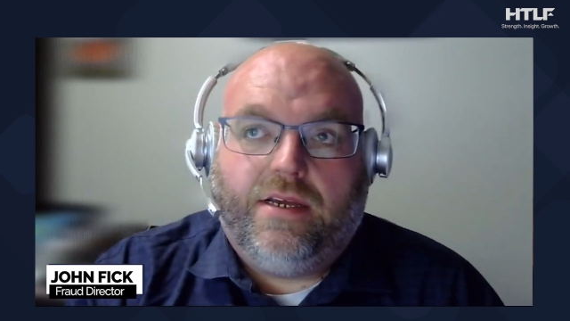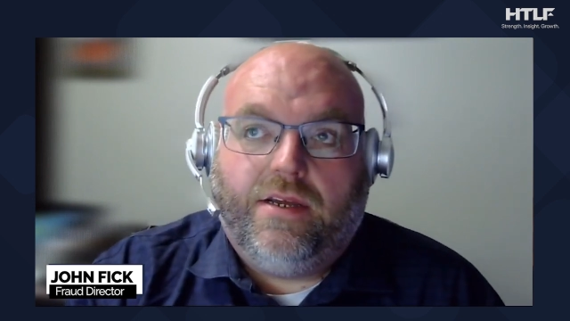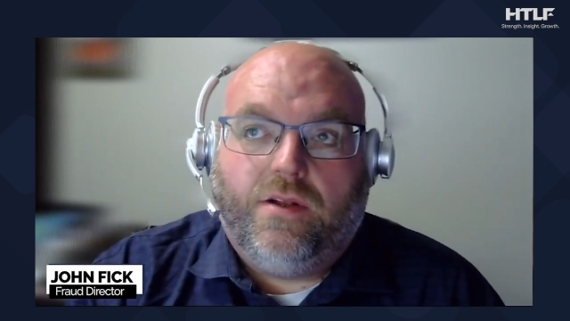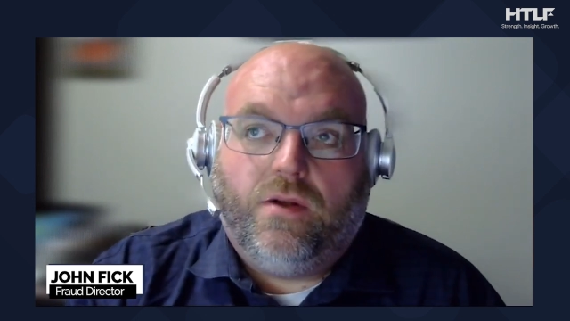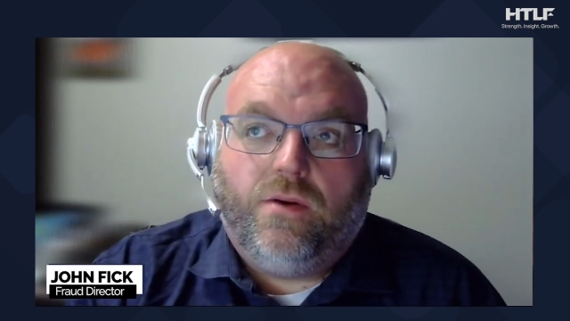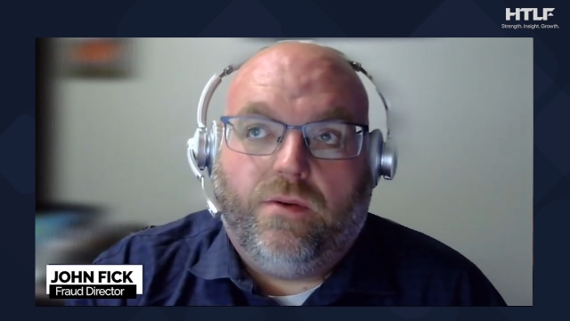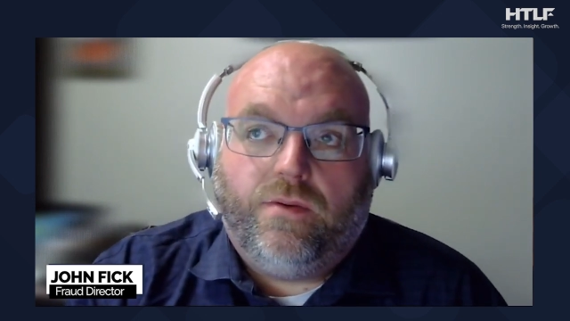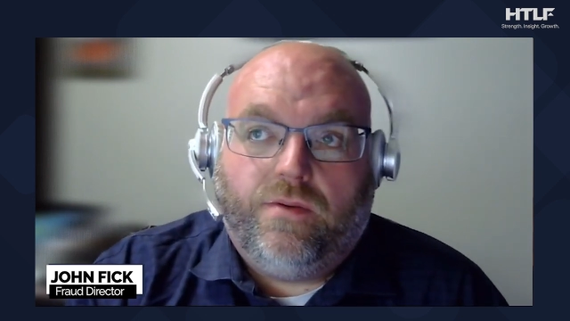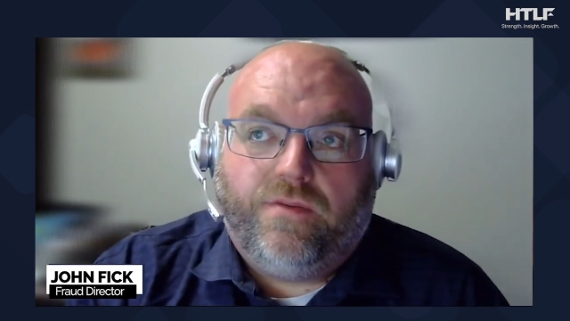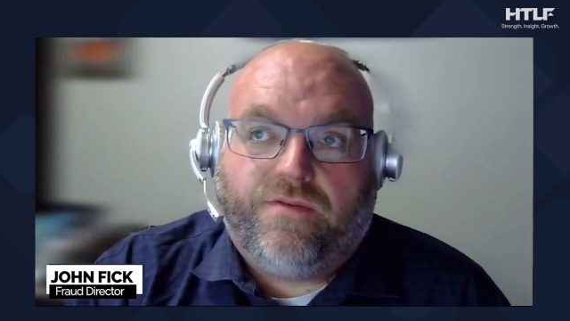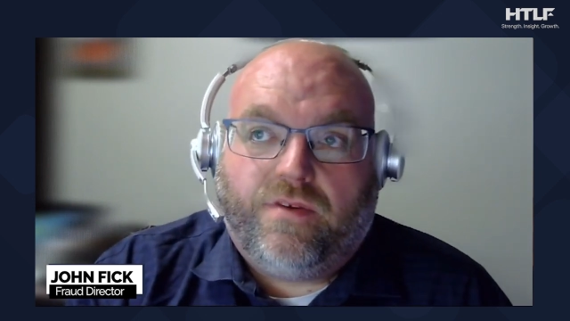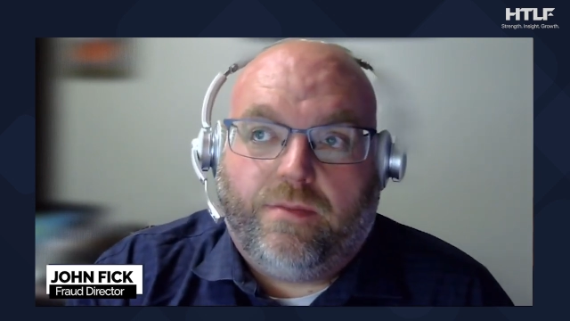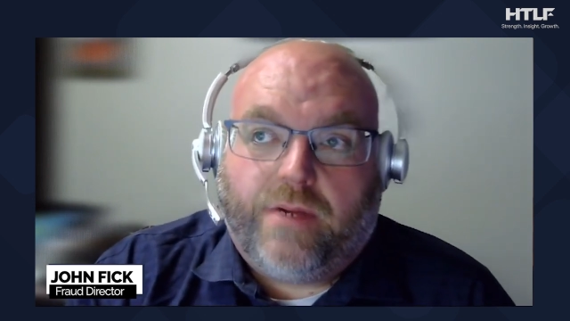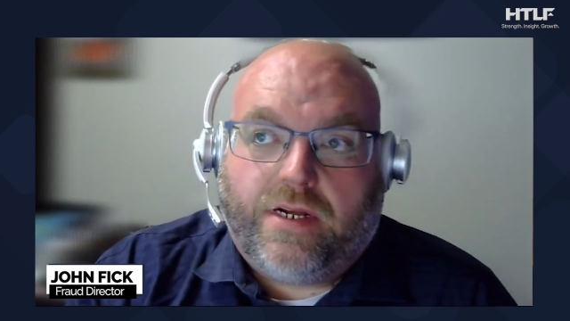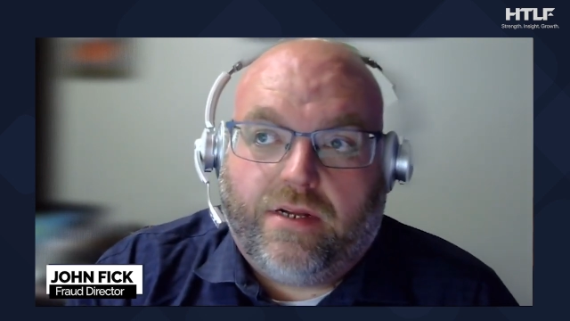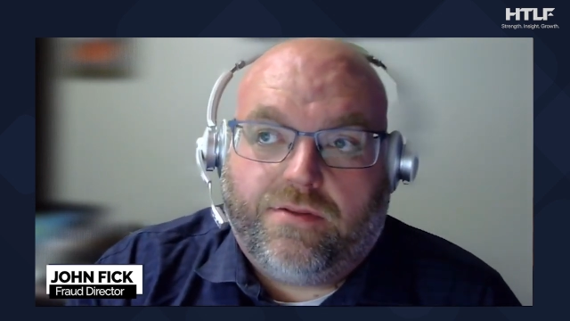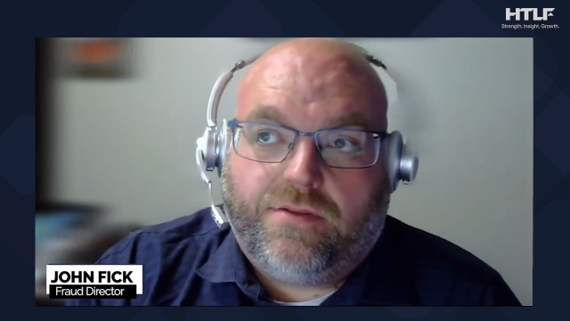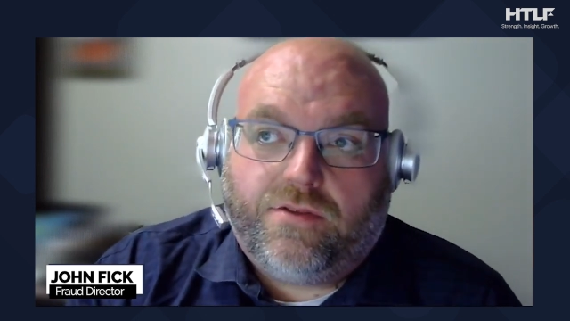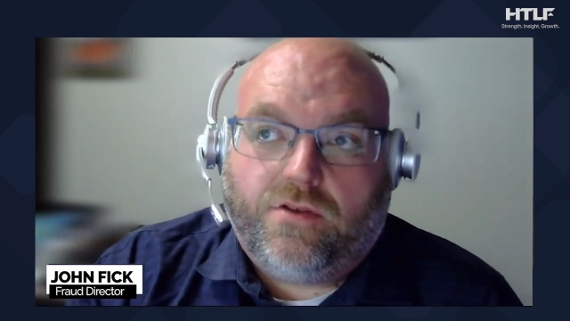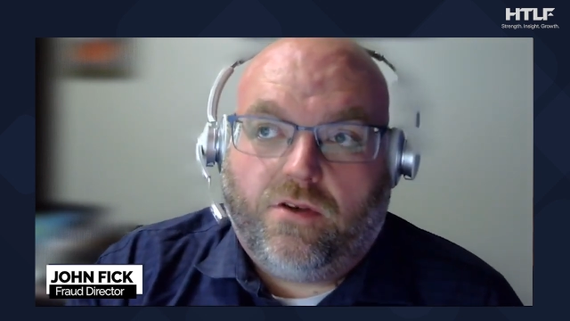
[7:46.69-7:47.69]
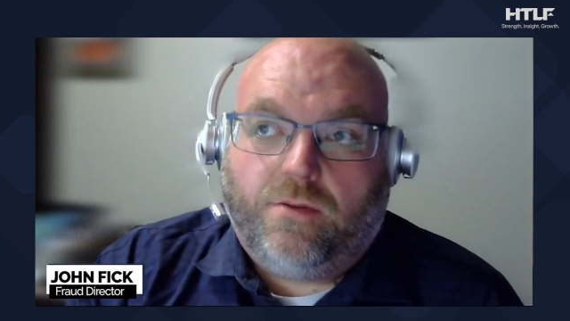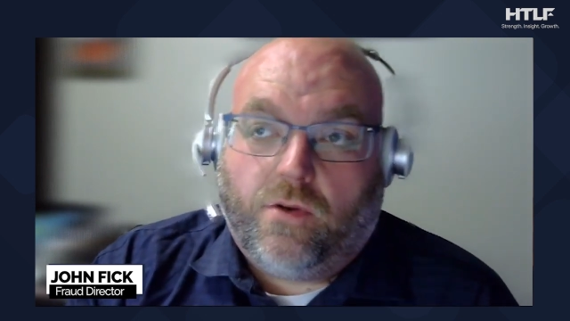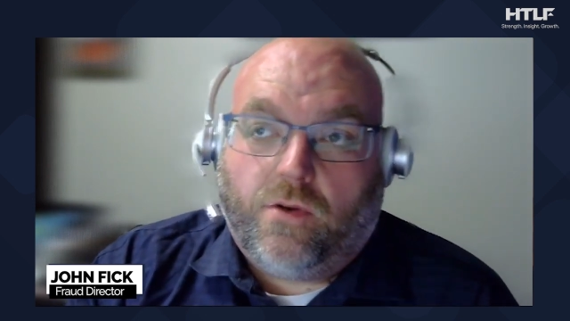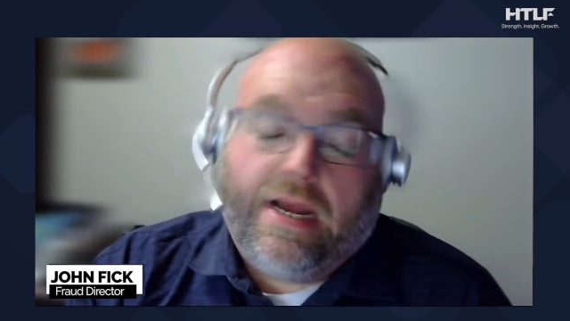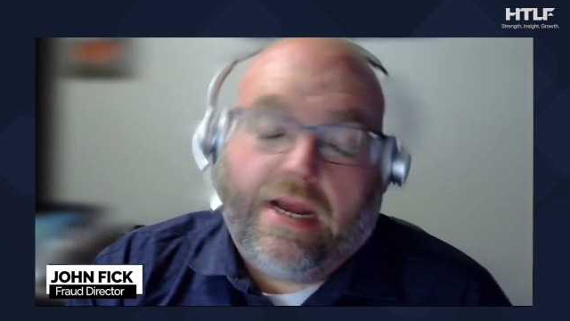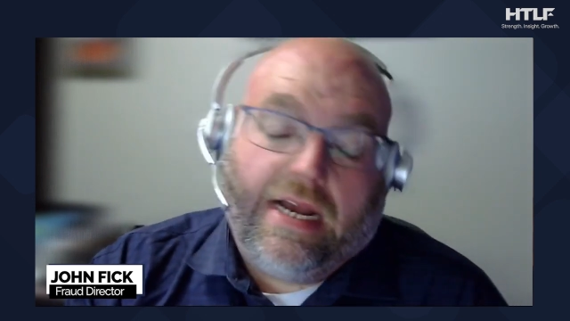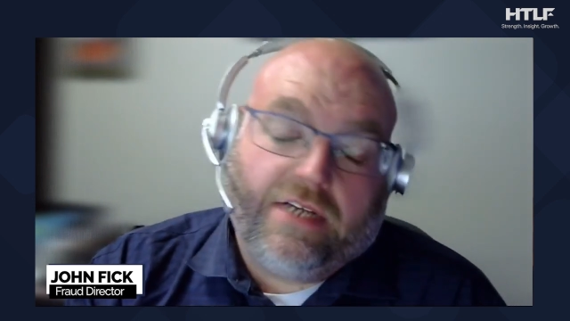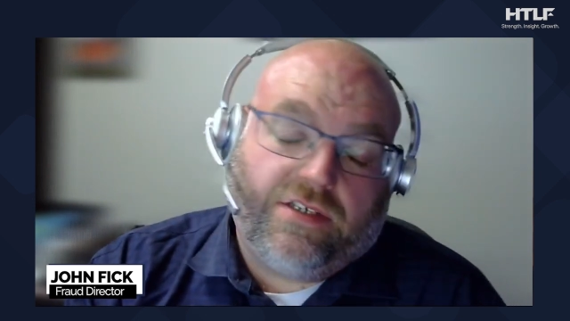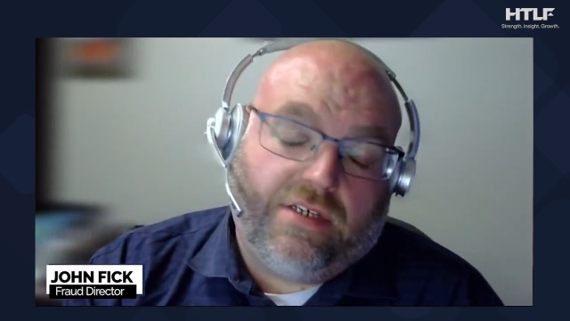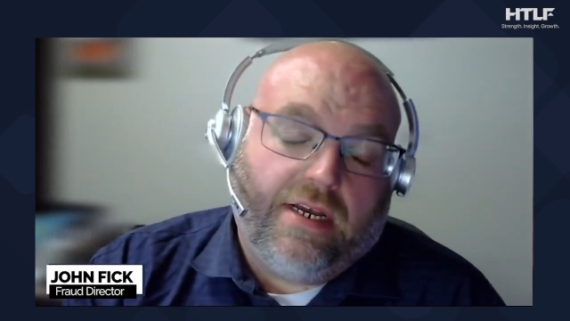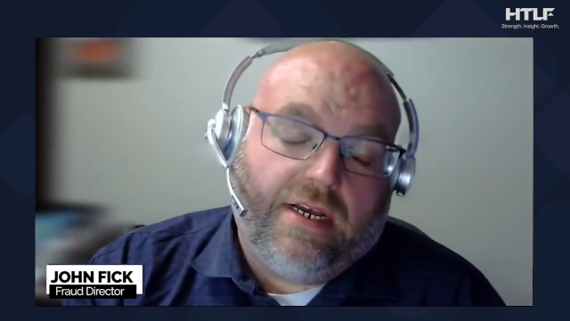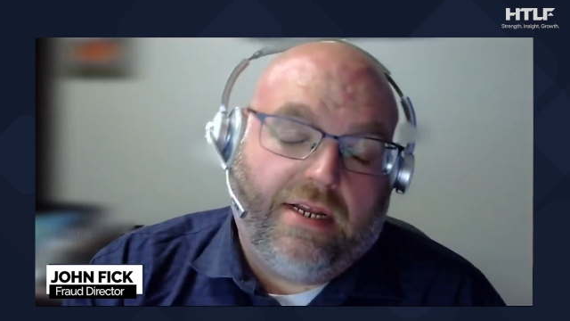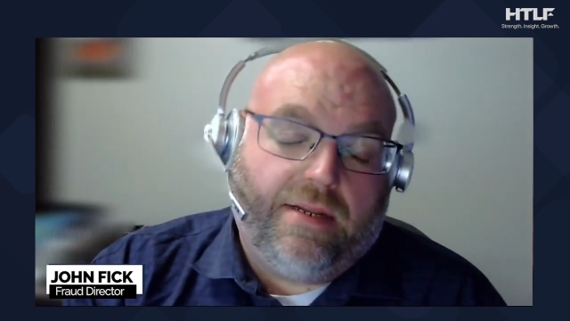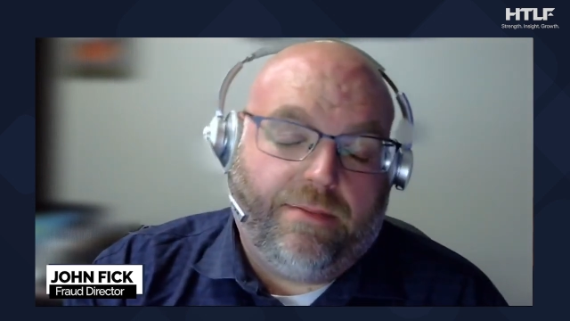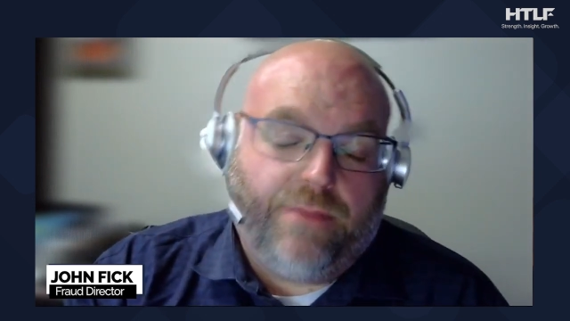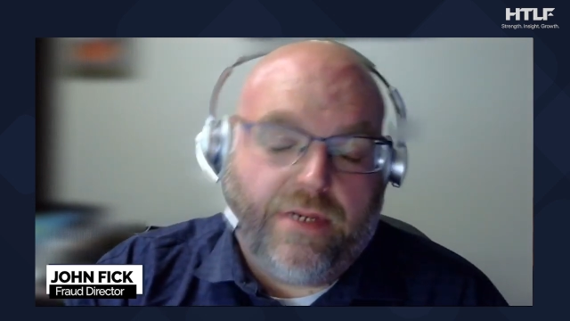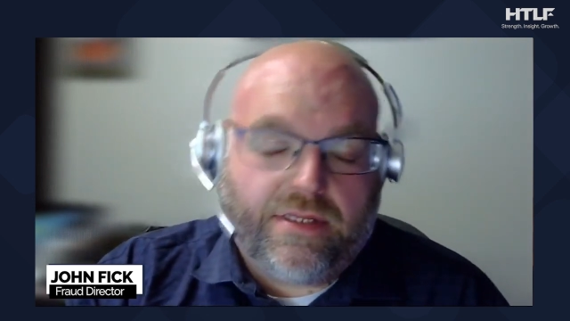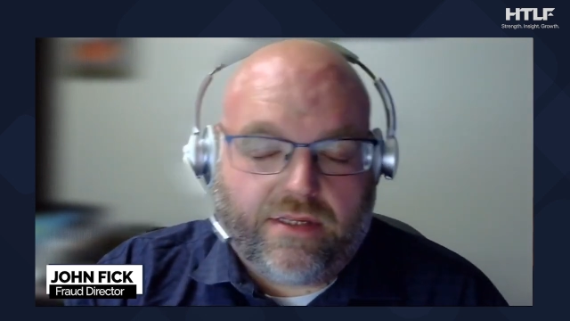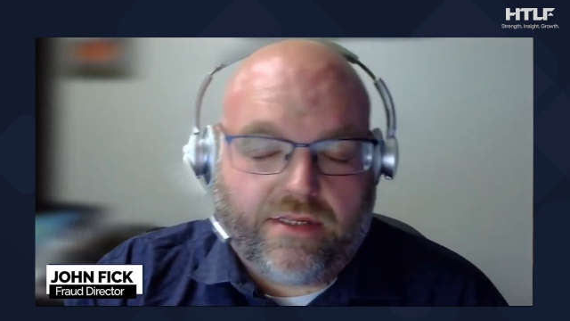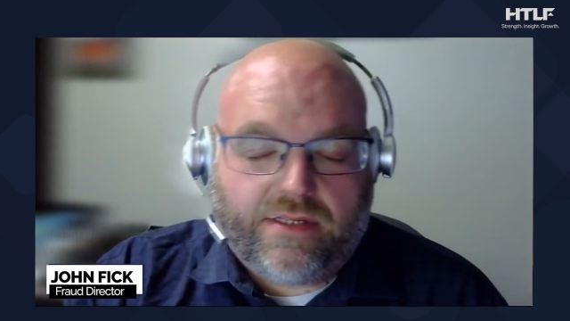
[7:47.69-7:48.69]
you know from a consumer actually and a
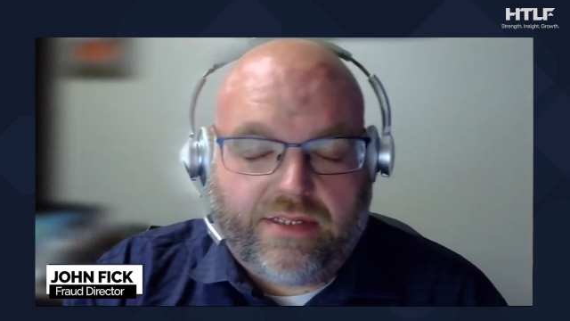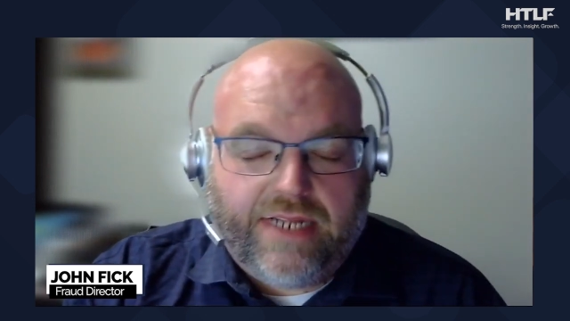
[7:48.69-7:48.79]
business